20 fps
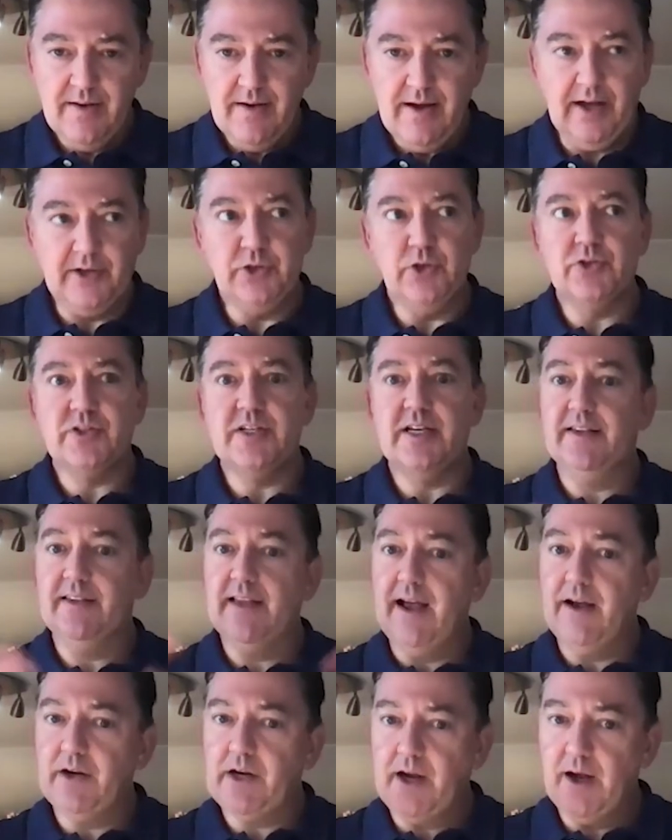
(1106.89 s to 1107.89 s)
And you're seeing
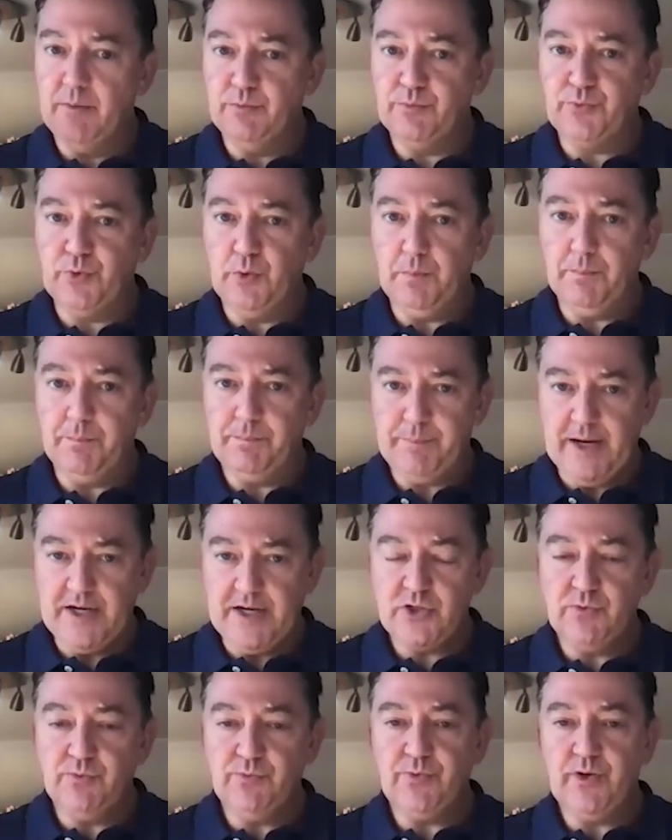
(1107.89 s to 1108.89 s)
that come from
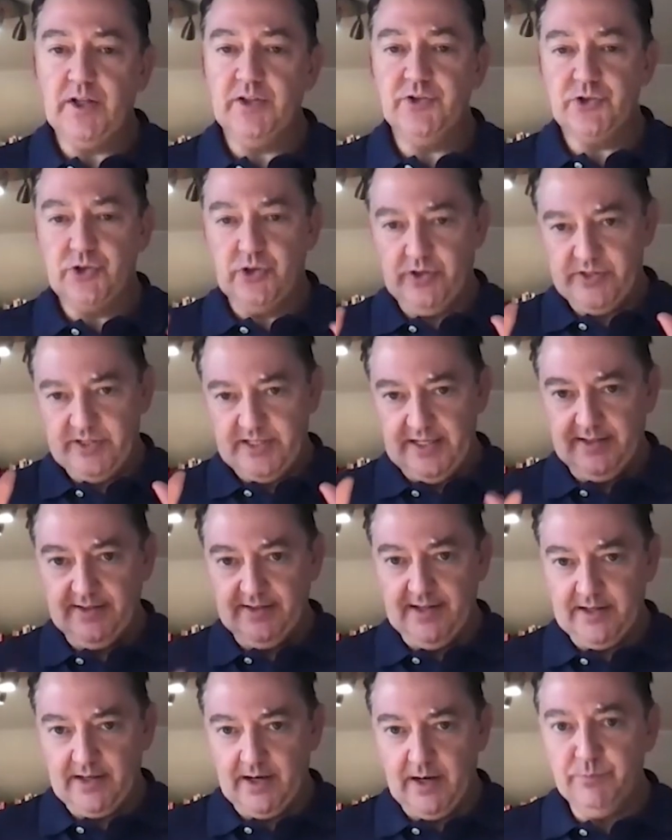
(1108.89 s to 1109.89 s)
pension funds, you're seeing
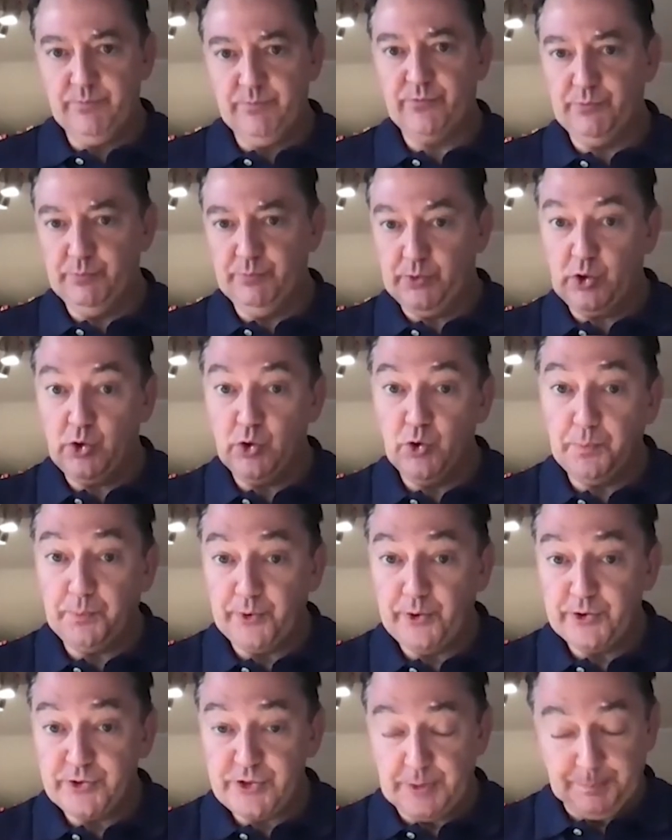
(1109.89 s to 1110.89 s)
that come from
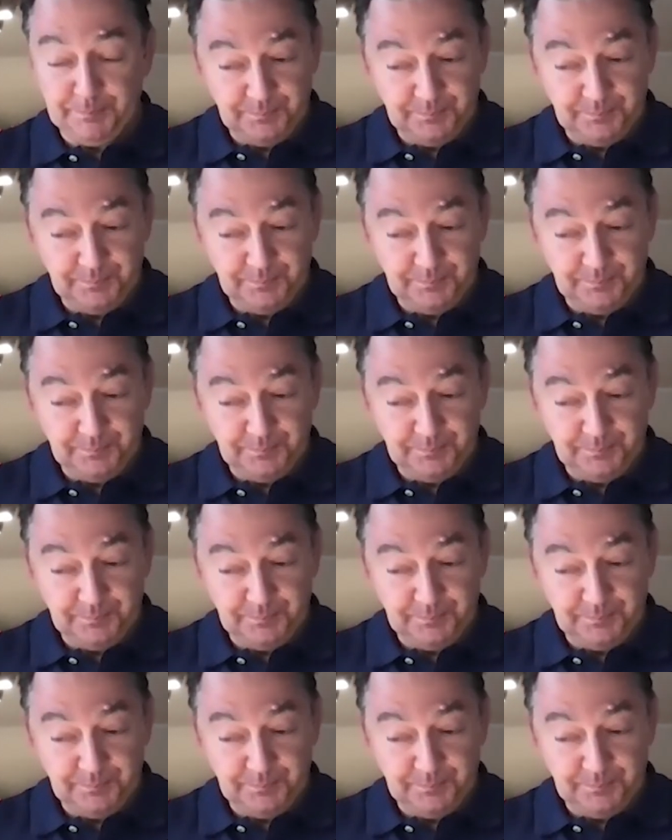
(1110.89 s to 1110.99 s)
corporates